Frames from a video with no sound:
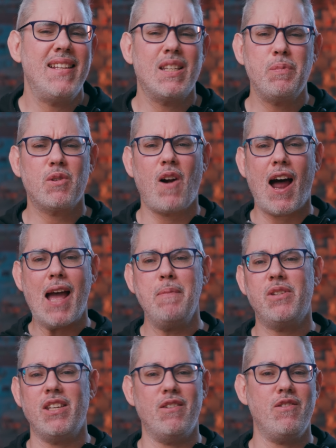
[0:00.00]
Hit
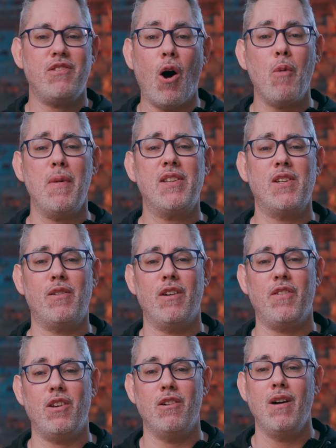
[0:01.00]
subscribe so you don't miss a
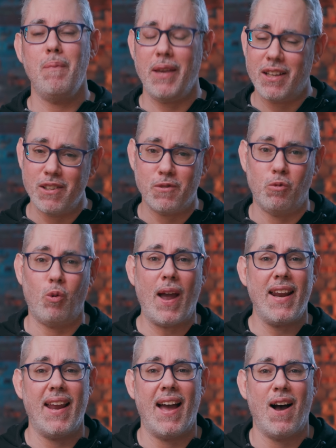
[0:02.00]
review because
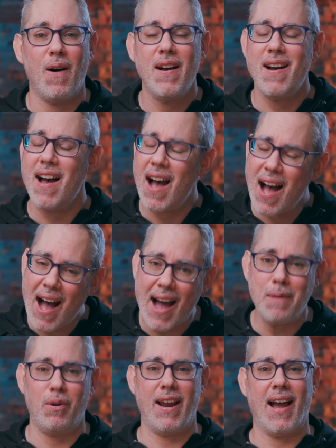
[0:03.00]
right now
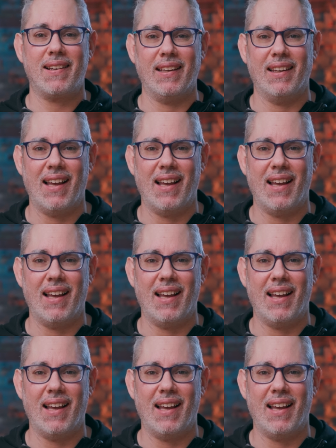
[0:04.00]
I'm reacting